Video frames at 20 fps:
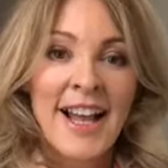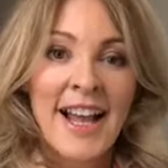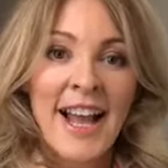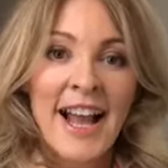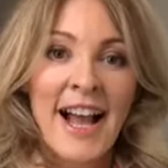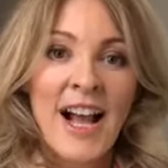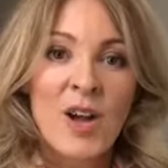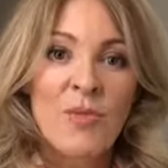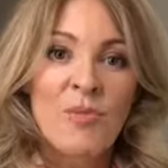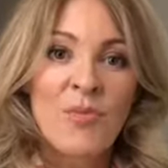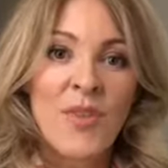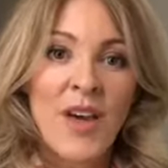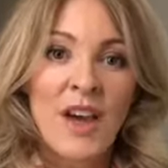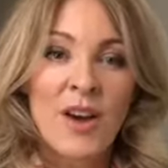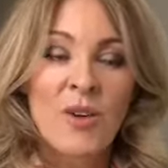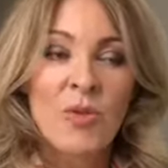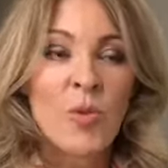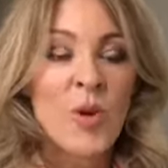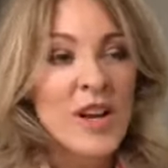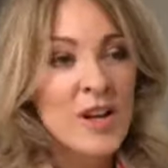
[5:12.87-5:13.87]

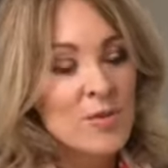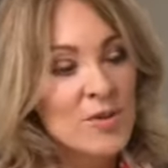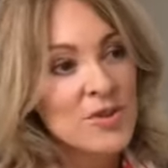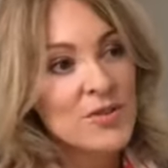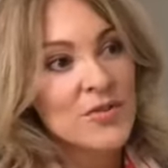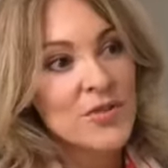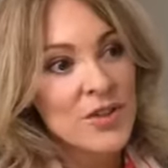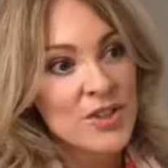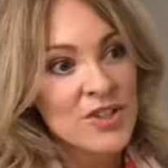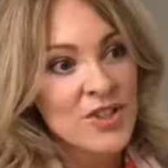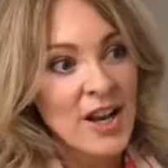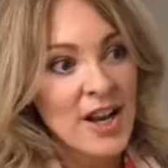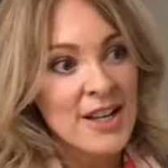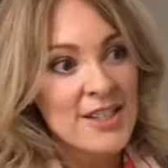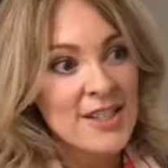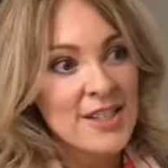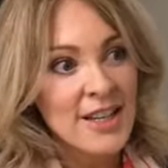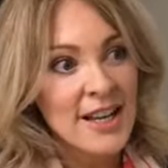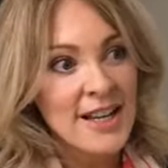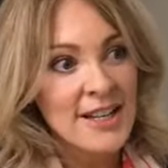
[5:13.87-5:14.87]
When it was first
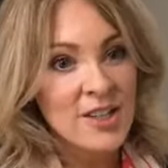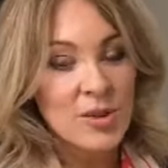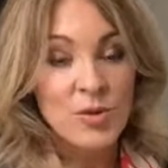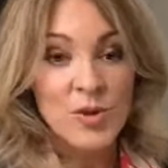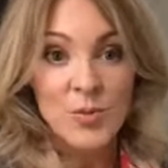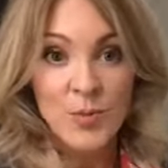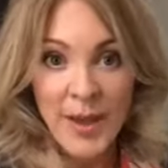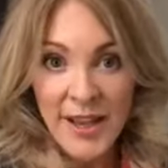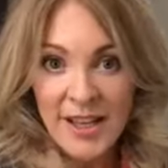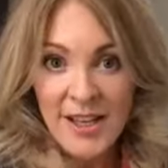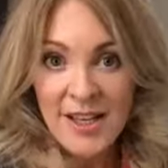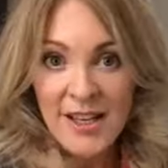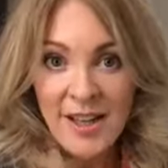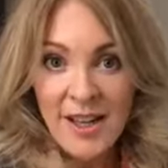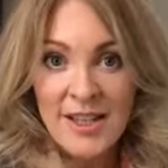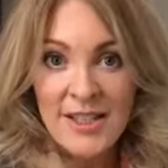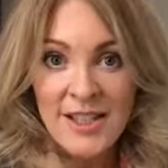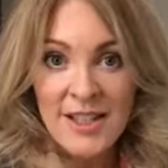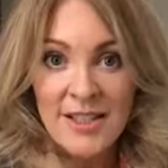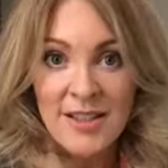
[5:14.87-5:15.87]
isolated, it was back in
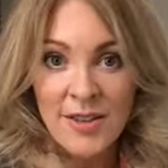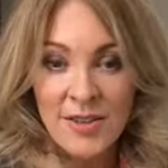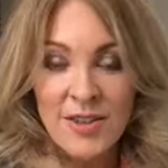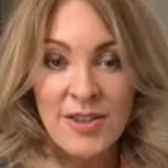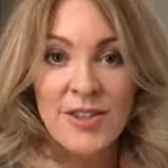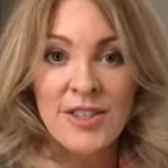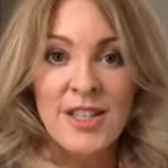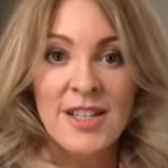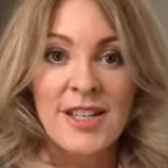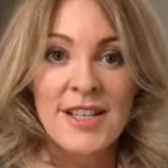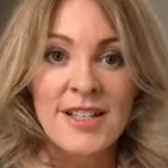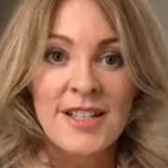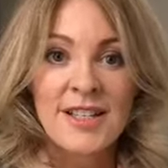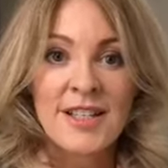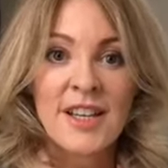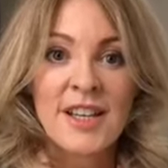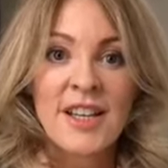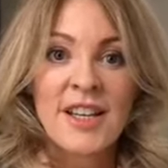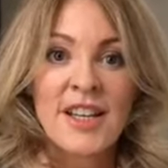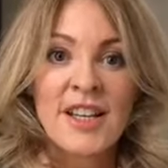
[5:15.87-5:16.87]
1930s,
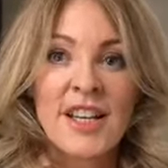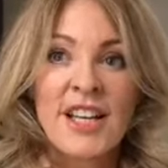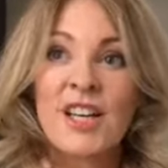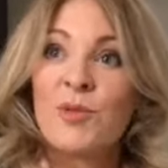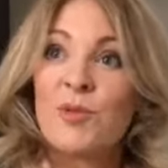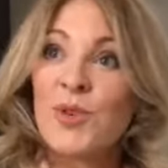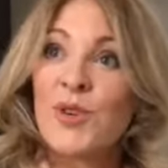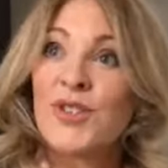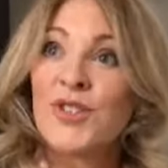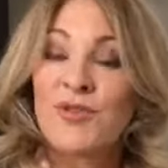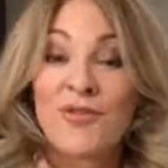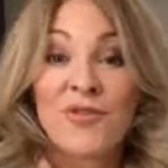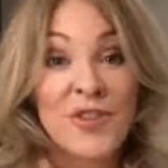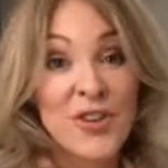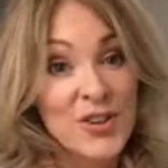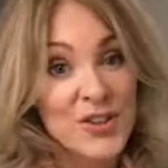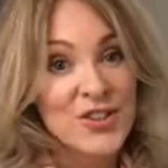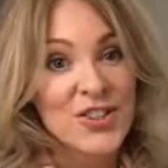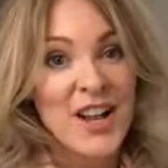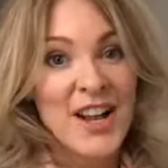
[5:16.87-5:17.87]
it was
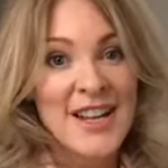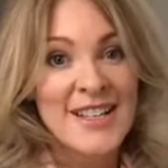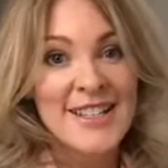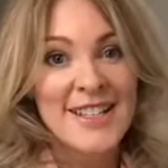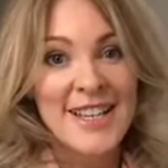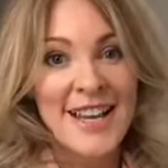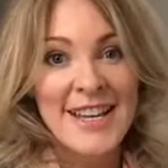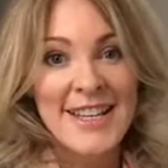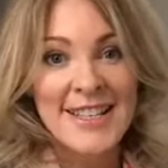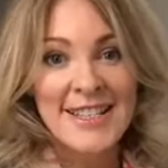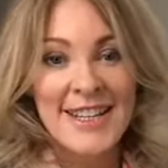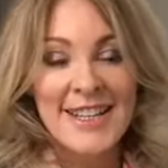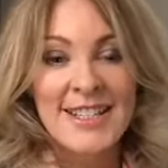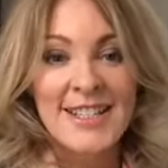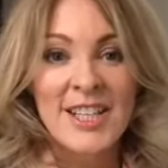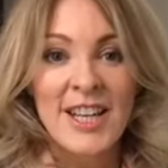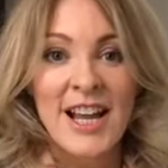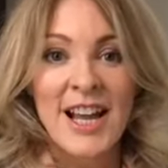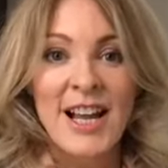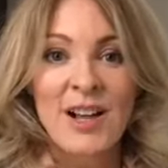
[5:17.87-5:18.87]
first
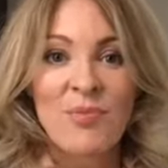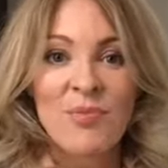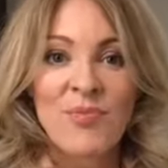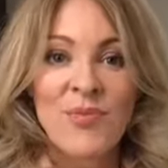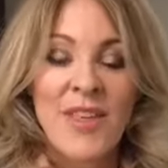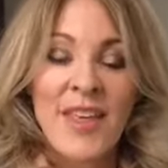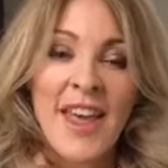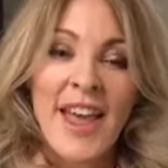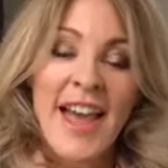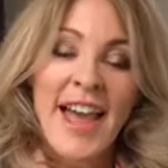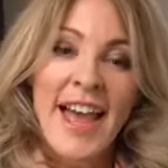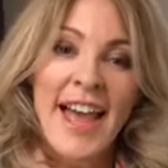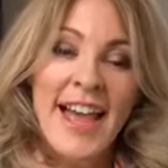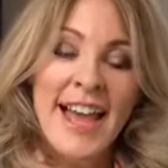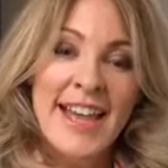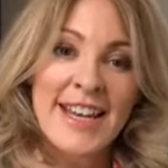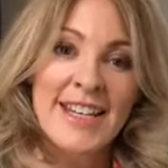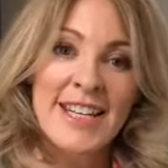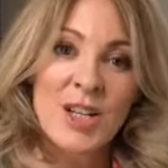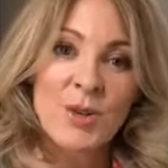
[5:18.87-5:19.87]
isolated, and
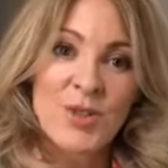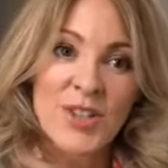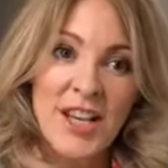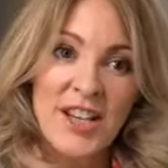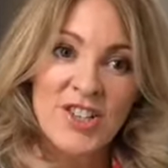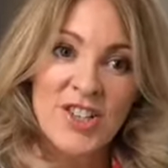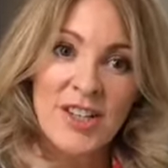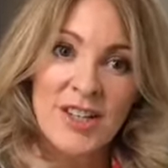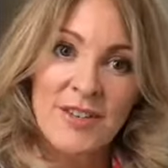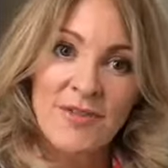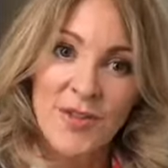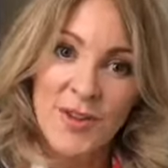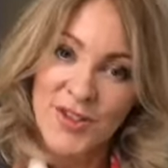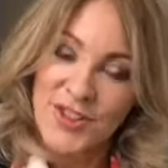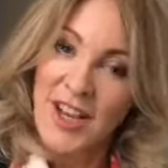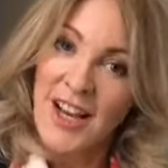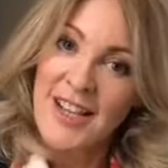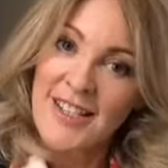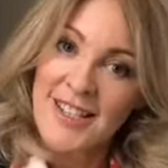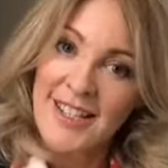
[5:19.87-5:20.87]
it was actually first
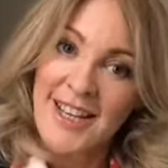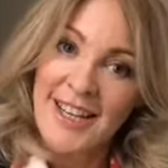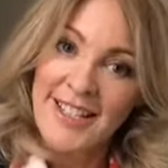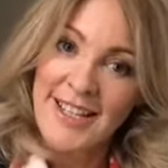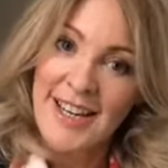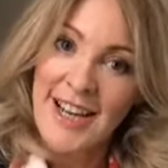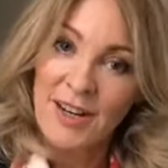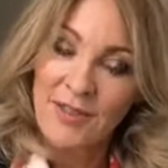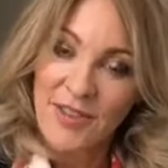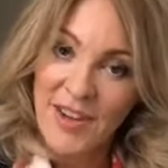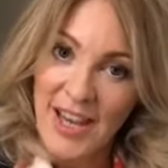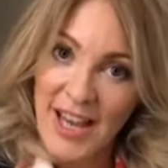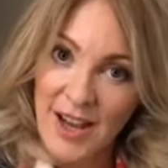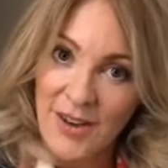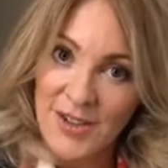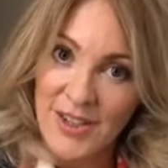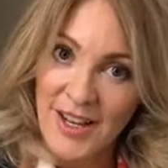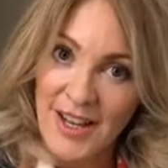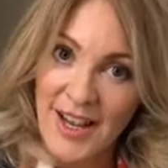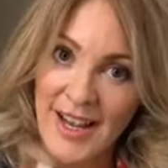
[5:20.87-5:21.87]
isolated out of
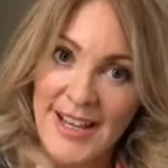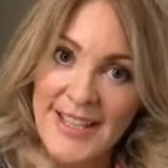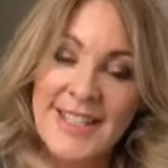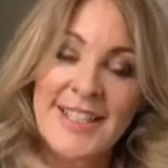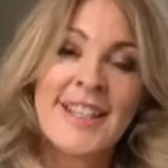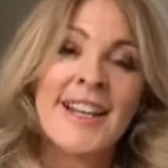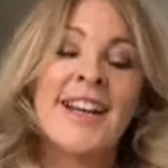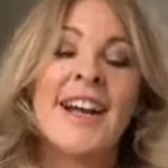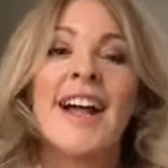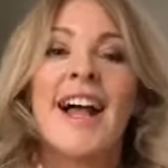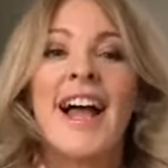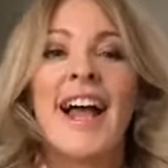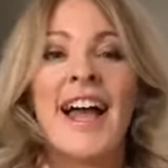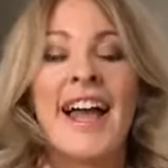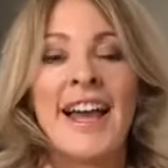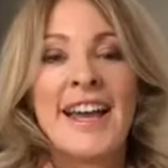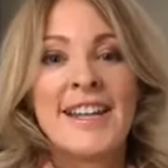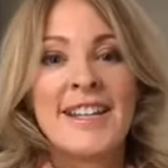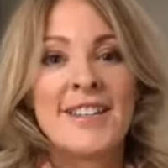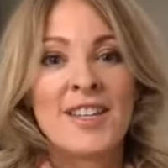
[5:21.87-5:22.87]
cow's eyes.
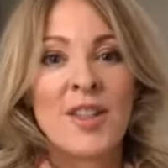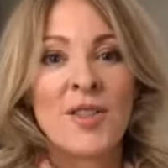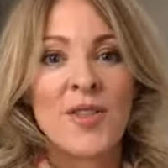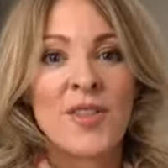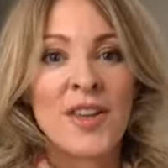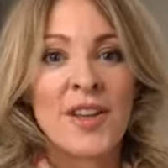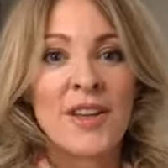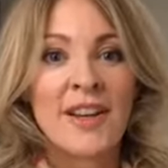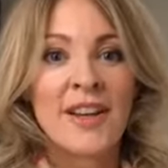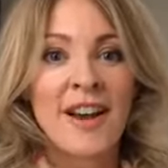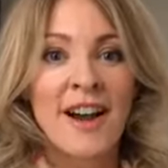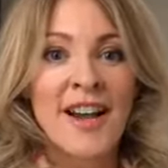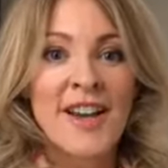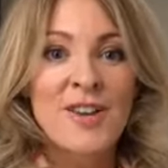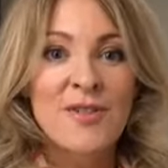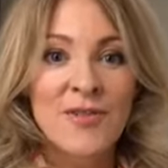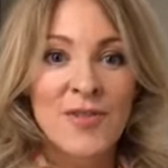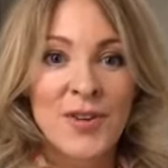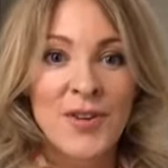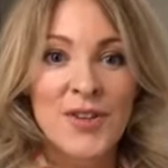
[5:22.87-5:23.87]
And the guy who
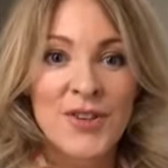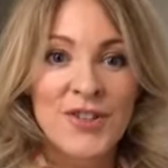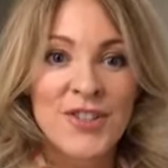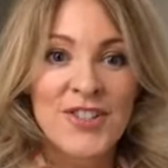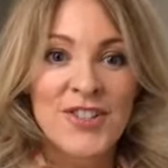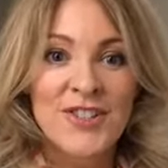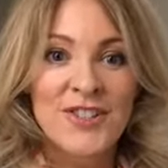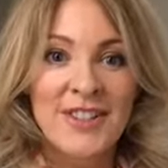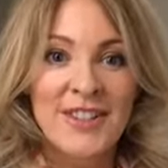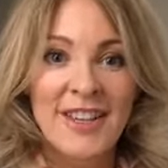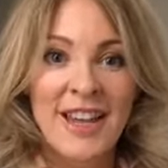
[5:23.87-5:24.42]
first